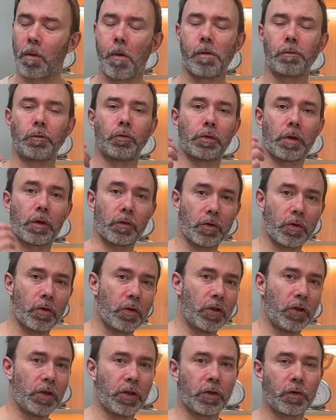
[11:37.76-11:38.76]
You have the
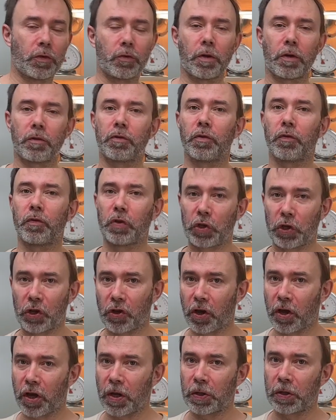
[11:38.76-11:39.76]
leek, you have the
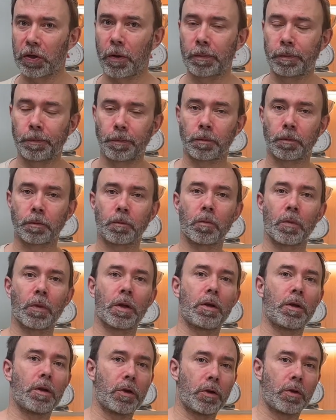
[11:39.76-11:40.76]
vinaigrette,
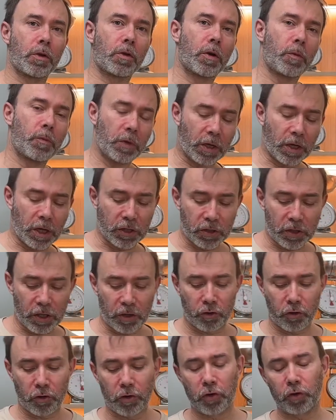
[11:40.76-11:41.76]
coming
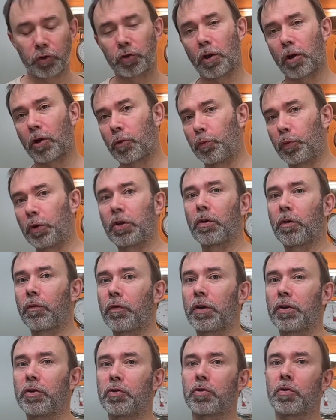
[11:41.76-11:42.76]
hazelnut, a bit
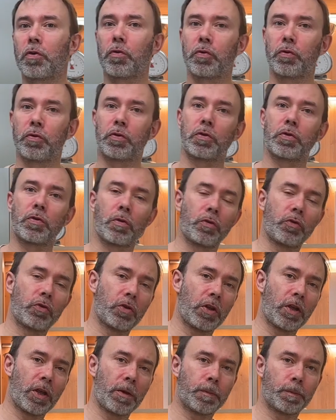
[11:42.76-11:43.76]
of anchovies,
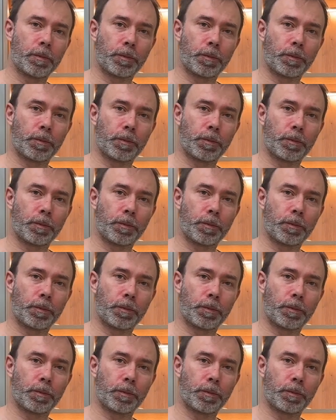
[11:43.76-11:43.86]
salty,